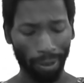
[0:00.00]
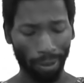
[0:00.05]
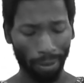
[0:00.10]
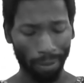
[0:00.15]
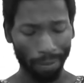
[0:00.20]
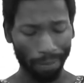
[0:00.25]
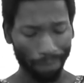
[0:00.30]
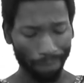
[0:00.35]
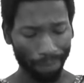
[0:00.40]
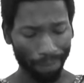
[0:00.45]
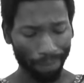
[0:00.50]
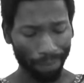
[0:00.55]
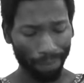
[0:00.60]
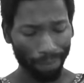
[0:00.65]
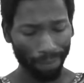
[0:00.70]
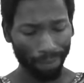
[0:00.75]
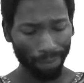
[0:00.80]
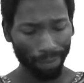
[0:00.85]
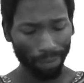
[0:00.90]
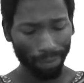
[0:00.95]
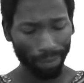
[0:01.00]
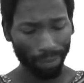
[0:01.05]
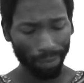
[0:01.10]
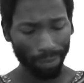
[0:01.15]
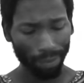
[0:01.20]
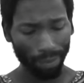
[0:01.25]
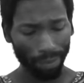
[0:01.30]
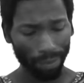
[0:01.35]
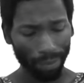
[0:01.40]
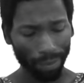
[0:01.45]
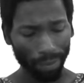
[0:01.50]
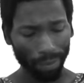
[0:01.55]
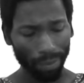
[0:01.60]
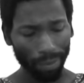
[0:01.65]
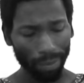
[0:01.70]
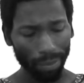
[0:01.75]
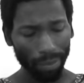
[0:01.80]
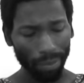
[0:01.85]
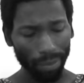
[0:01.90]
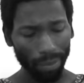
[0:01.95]

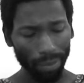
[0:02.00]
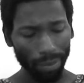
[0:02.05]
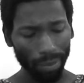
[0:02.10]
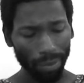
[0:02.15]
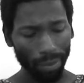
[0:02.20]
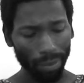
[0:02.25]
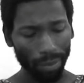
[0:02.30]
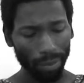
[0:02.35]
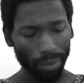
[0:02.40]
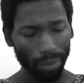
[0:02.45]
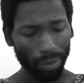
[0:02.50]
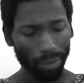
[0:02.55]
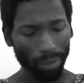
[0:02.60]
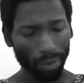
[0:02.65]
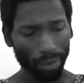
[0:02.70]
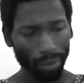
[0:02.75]
No one is speaking in this clip.